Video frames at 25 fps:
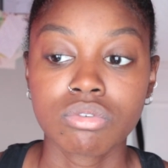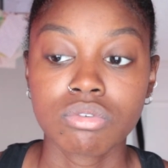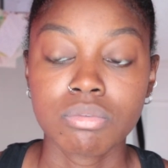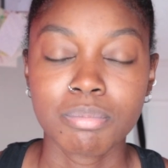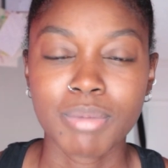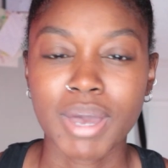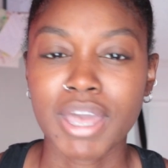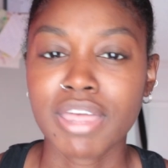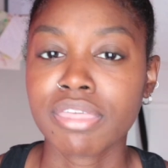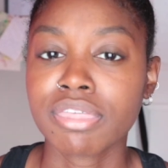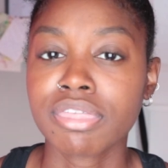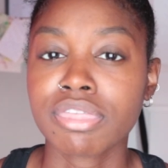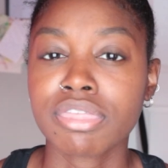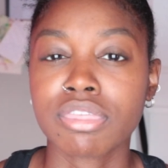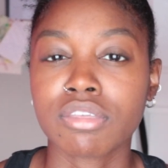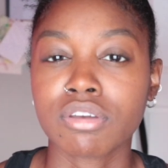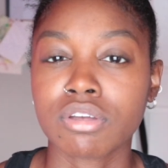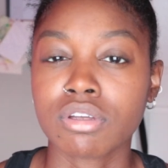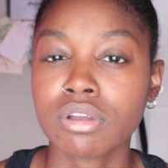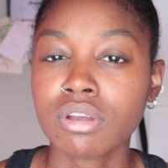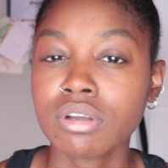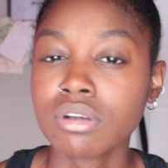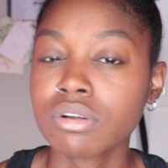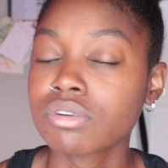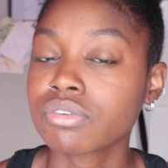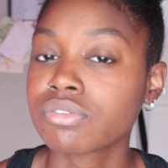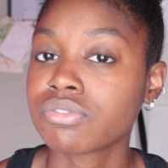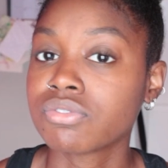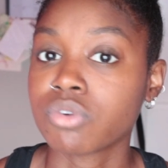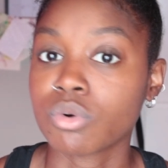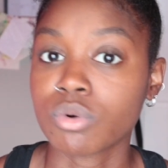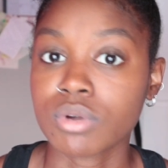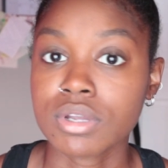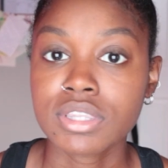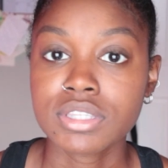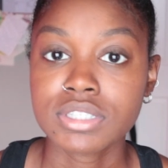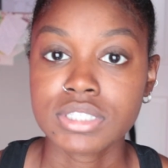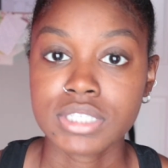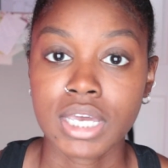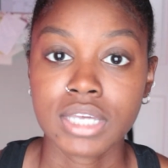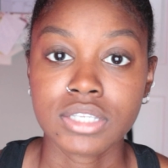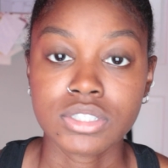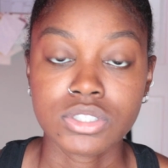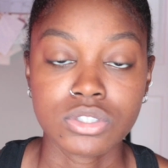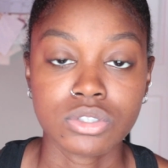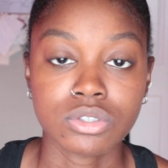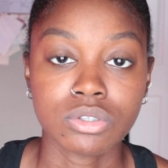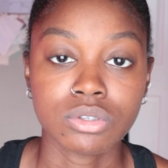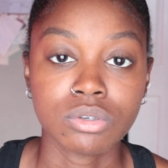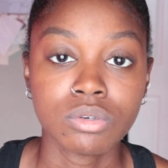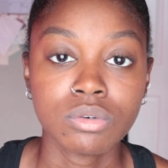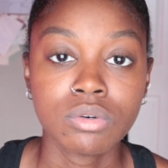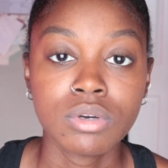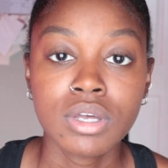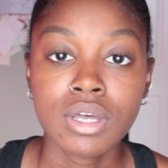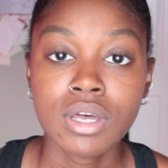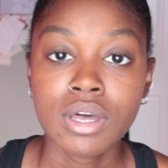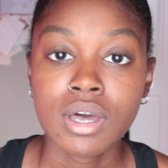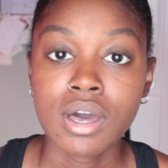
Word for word: my third or fourth tattoo.